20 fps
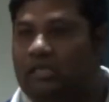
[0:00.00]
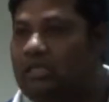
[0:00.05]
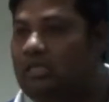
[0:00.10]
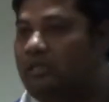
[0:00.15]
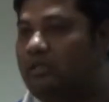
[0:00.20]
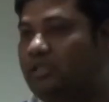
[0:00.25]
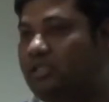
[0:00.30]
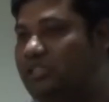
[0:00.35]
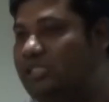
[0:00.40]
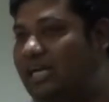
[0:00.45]

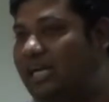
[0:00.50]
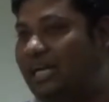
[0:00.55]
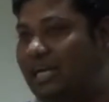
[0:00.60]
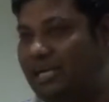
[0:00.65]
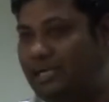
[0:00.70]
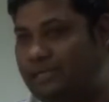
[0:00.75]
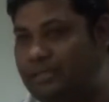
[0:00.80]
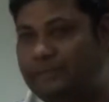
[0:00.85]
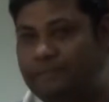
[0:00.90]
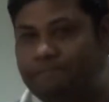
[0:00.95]
Now the
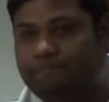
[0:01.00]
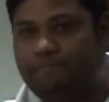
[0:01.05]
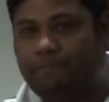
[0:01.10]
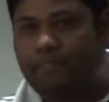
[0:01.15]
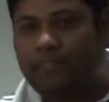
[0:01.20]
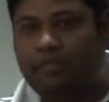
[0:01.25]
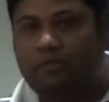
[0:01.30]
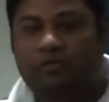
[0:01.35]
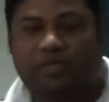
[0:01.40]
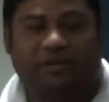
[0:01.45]
child,
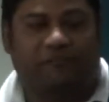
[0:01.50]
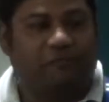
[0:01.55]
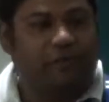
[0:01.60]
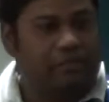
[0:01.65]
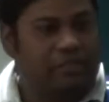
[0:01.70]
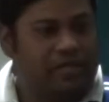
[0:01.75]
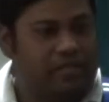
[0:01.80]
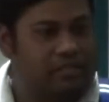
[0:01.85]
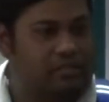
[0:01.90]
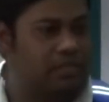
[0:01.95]
to
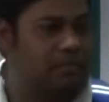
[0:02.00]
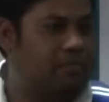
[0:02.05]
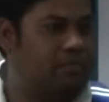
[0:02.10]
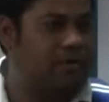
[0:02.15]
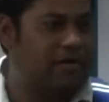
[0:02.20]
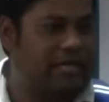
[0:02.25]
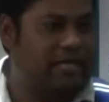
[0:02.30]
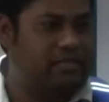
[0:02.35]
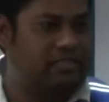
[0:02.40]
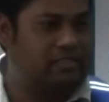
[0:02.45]
everybody's
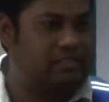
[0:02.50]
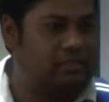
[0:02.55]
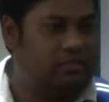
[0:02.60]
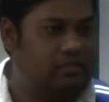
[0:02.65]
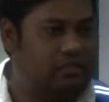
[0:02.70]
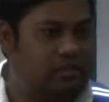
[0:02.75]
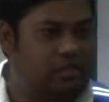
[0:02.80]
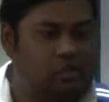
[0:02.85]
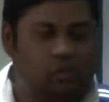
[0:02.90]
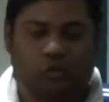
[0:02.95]
surprise,
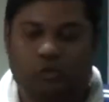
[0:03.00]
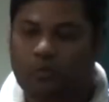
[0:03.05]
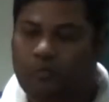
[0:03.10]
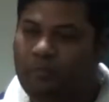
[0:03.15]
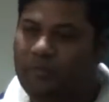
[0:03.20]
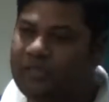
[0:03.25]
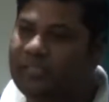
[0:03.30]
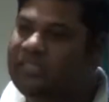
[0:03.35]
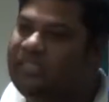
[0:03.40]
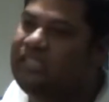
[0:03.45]

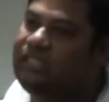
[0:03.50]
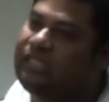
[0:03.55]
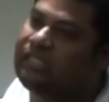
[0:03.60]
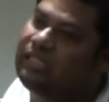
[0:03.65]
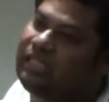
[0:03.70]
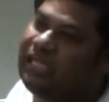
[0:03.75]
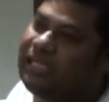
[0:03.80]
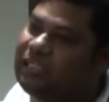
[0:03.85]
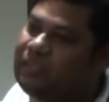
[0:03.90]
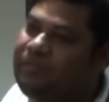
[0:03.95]

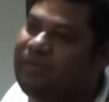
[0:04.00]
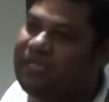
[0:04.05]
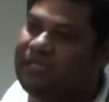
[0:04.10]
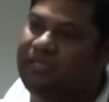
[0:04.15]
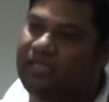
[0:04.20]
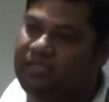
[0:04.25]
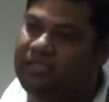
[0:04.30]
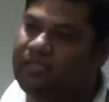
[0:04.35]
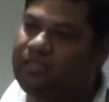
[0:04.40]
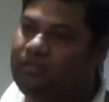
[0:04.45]
superseded the
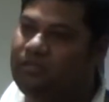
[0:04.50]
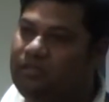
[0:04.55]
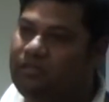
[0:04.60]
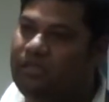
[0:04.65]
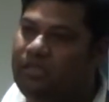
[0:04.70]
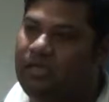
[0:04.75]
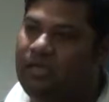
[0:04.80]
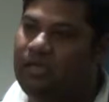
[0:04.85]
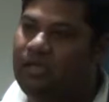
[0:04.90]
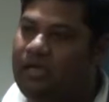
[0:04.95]
expectation
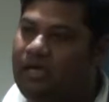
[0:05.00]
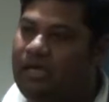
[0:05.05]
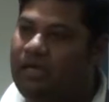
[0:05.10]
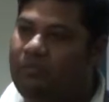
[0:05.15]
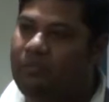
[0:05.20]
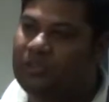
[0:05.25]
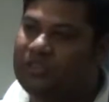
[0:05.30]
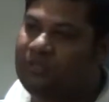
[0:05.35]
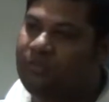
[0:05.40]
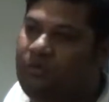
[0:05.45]

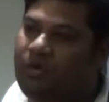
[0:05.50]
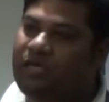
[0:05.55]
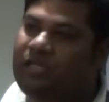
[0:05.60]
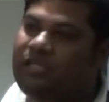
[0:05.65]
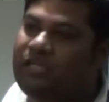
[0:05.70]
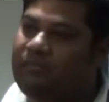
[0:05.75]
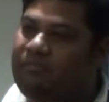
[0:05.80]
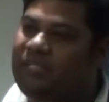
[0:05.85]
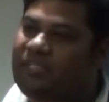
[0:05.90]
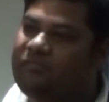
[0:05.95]
and was
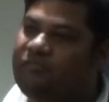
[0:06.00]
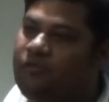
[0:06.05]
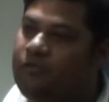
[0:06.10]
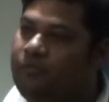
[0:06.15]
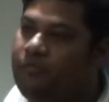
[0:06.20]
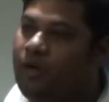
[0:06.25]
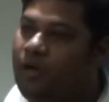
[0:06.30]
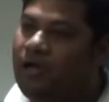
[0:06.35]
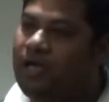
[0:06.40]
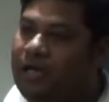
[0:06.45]
awarded the best
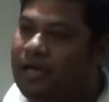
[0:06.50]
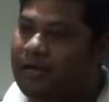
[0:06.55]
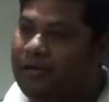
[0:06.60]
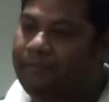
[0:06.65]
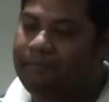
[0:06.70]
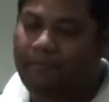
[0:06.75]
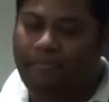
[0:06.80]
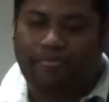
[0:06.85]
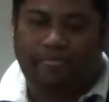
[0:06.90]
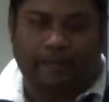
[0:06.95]
footballer.
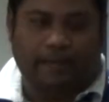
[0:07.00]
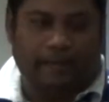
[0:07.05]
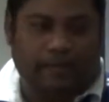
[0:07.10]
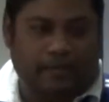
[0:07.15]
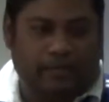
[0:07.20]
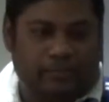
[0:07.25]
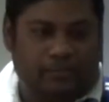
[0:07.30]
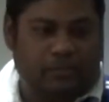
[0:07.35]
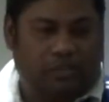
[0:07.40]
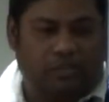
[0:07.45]

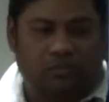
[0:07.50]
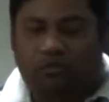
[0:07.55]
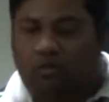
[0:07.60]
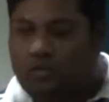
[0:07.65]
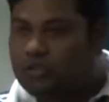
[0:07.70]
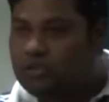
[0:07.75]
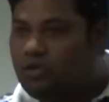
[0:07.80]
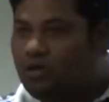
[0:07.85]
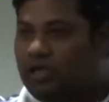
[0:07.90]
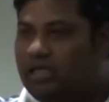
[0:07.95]
So the
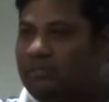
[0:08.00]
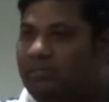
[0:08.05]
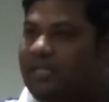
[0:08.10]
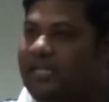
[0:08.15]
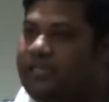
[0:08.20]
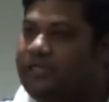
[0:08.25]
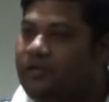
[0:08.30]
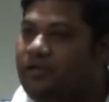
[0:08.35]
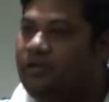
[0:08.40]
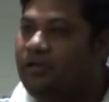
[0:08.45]
coach called him
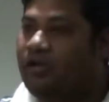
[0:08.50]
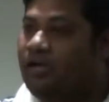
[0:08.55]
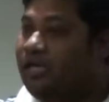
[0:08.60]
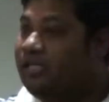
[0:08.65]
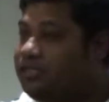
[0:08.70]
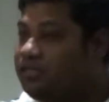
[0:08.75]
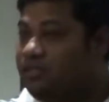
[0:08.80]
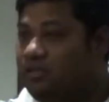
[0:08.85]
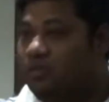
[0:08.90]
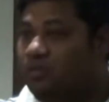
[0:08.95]
later on and
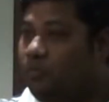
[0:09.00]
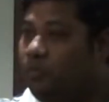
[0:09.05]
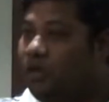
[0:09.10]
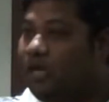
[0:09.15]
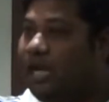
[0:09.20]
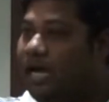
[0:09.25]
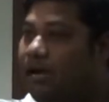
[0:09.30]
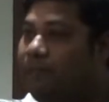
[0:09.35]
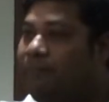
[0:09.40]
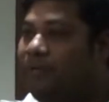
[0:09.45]
asked,
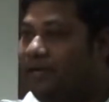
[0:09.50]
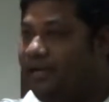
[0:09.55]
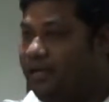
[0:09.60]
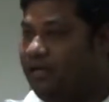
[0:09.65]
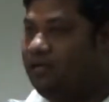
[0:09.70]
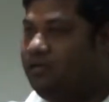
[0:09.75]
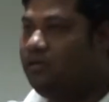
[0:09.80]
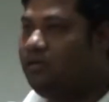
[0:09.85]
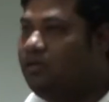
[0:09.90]
what happened?